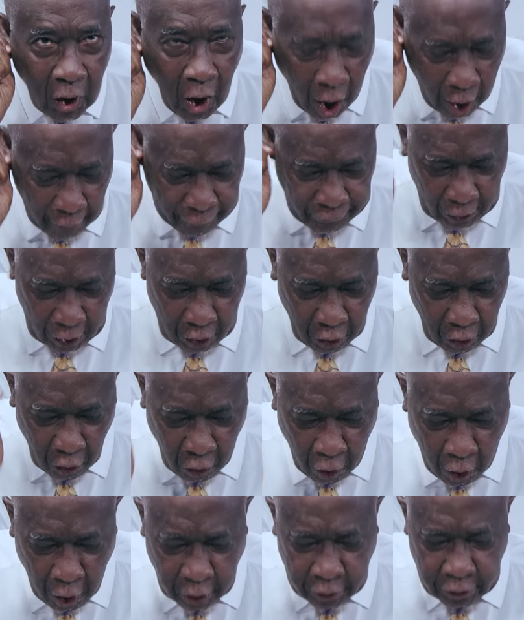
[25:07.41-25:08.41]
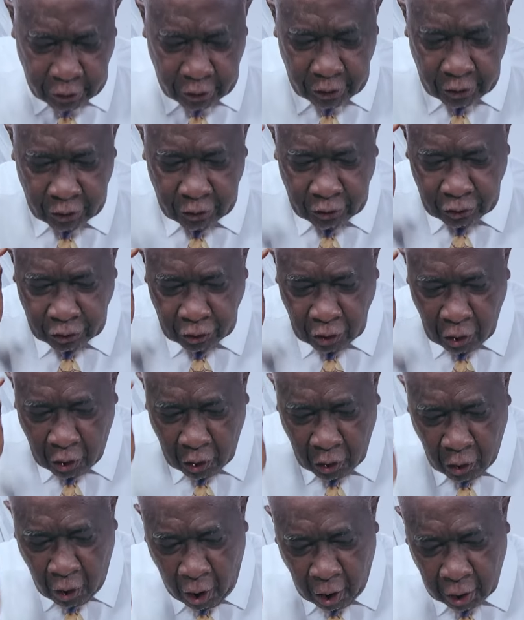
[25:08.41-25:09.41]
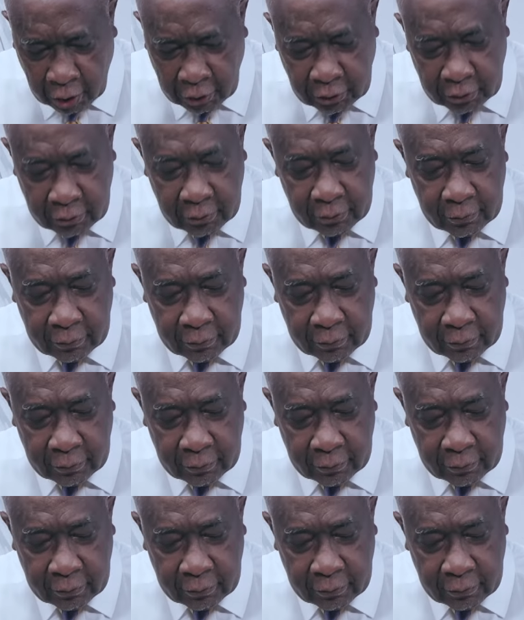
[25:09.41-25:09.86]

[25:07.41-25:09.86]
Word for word: of the Lord your God,